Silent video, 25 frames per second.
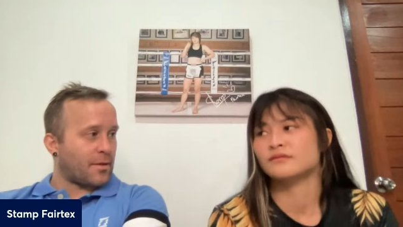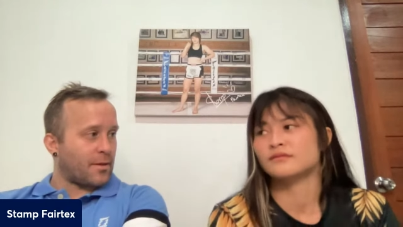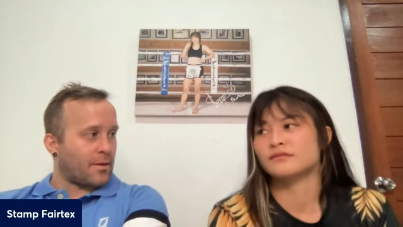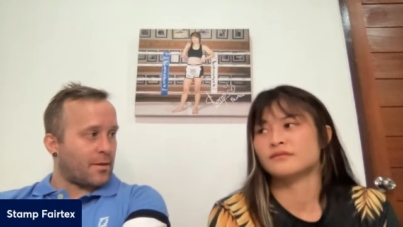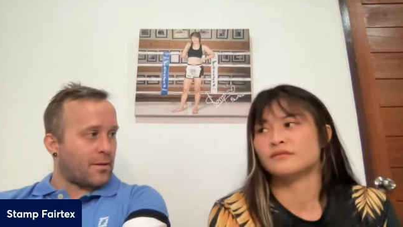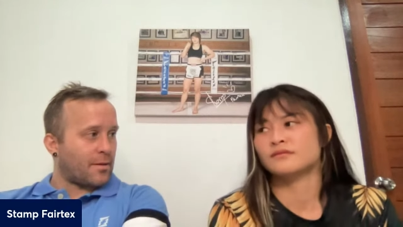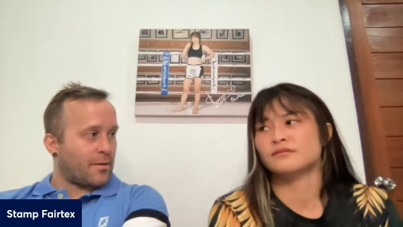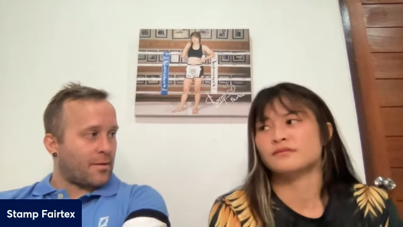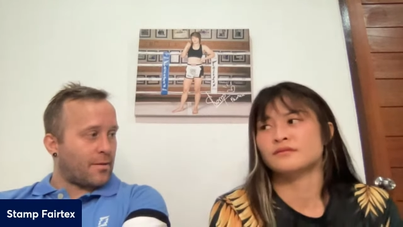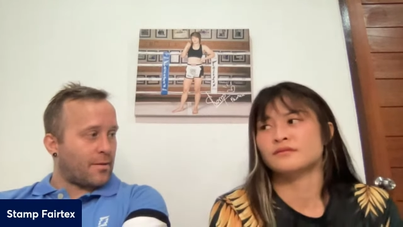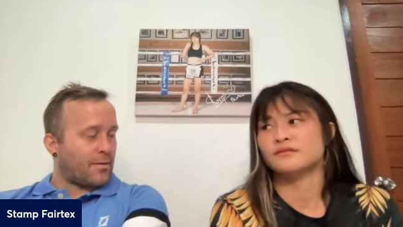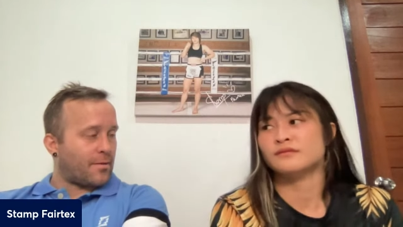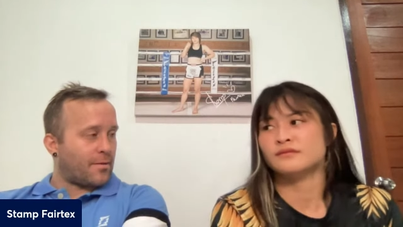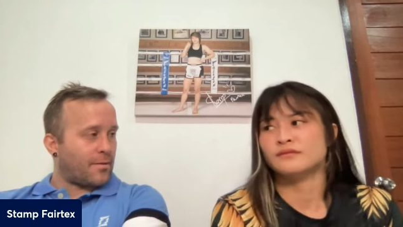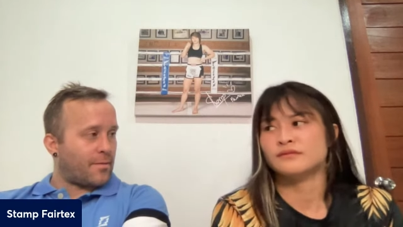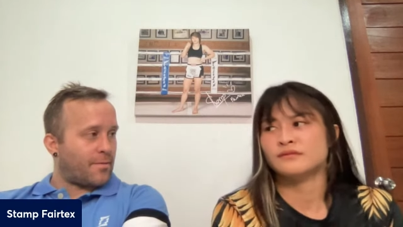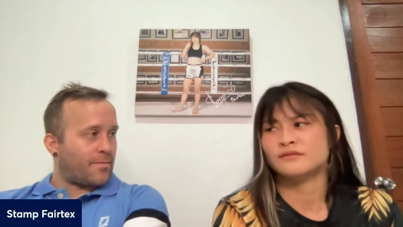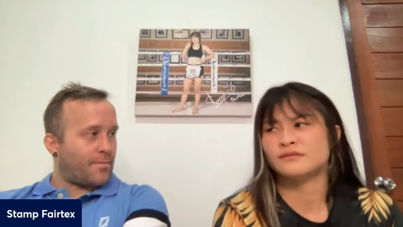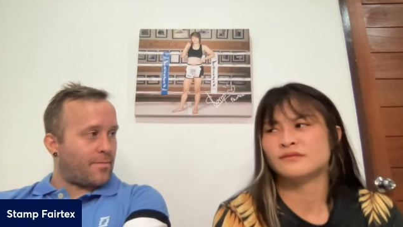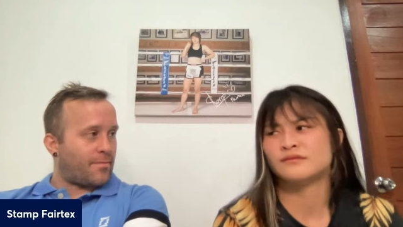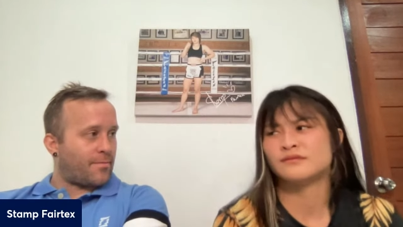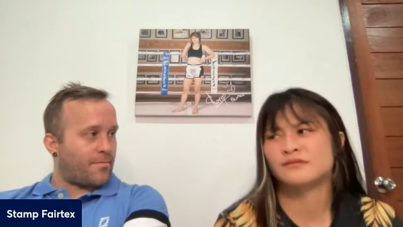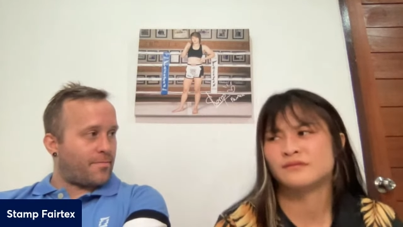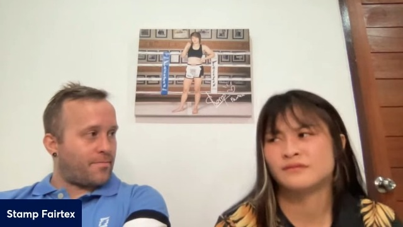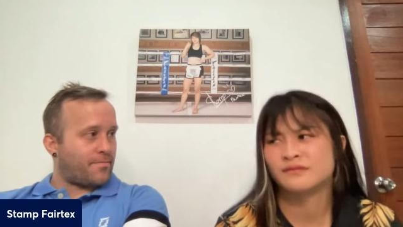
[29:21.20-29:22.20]

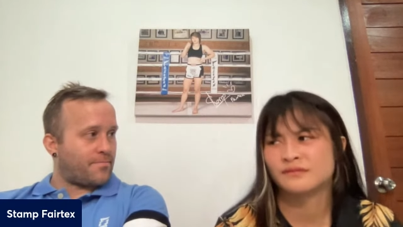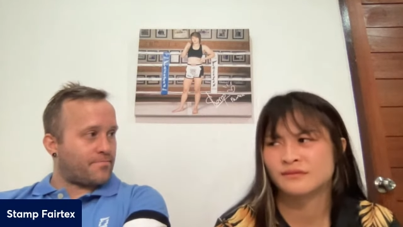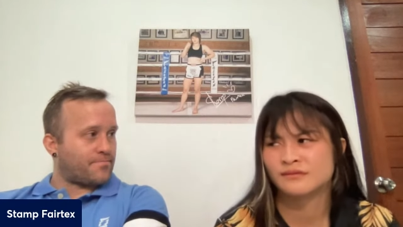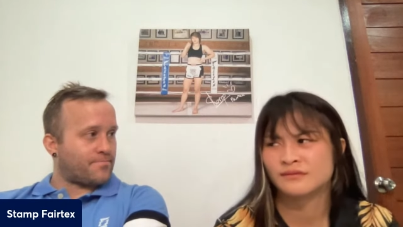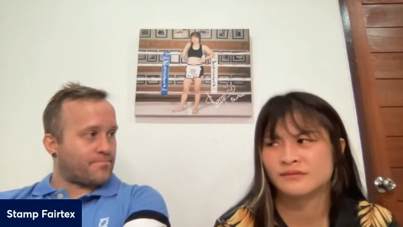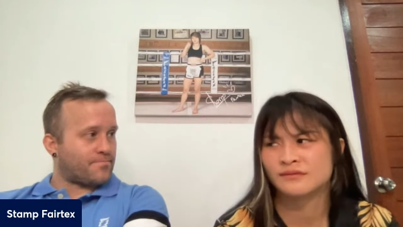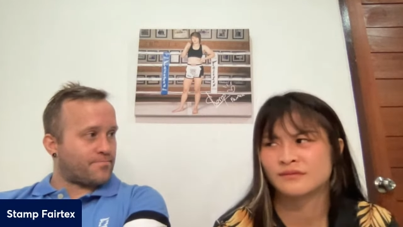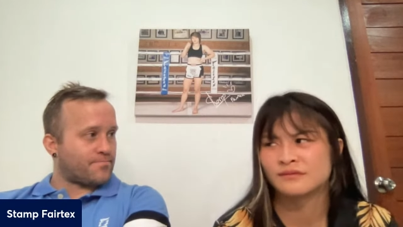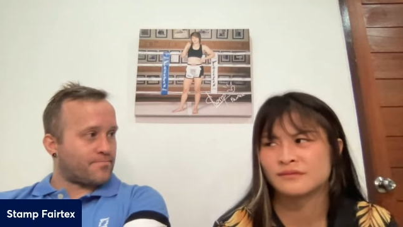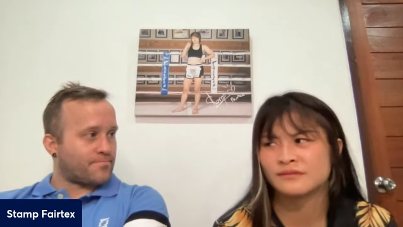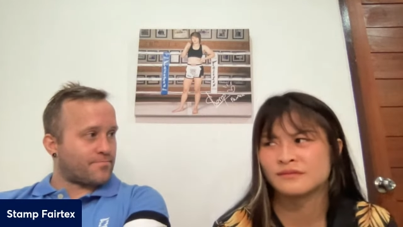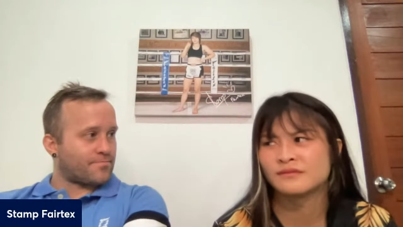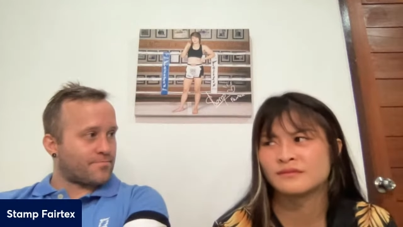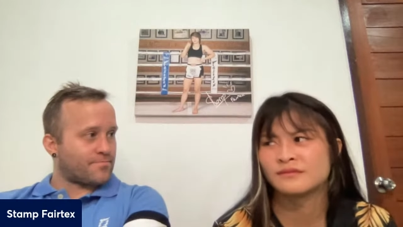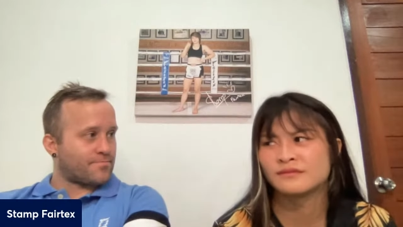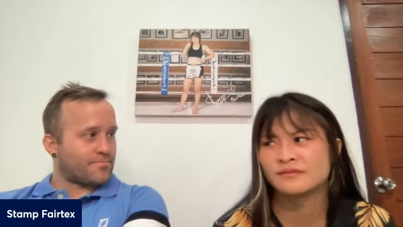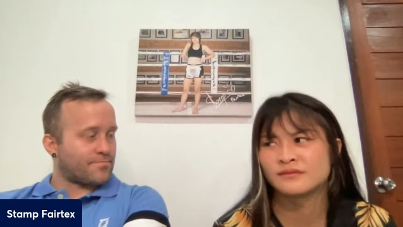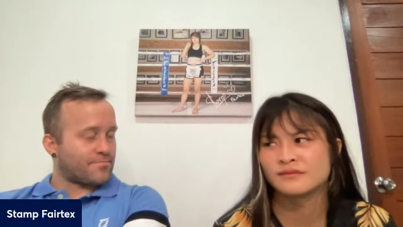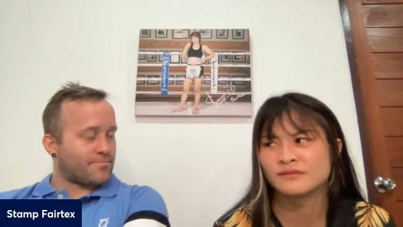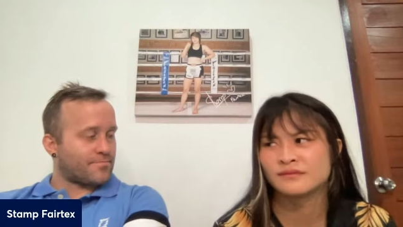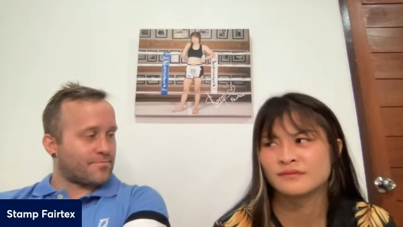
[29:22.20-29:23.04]
Nobody speaks.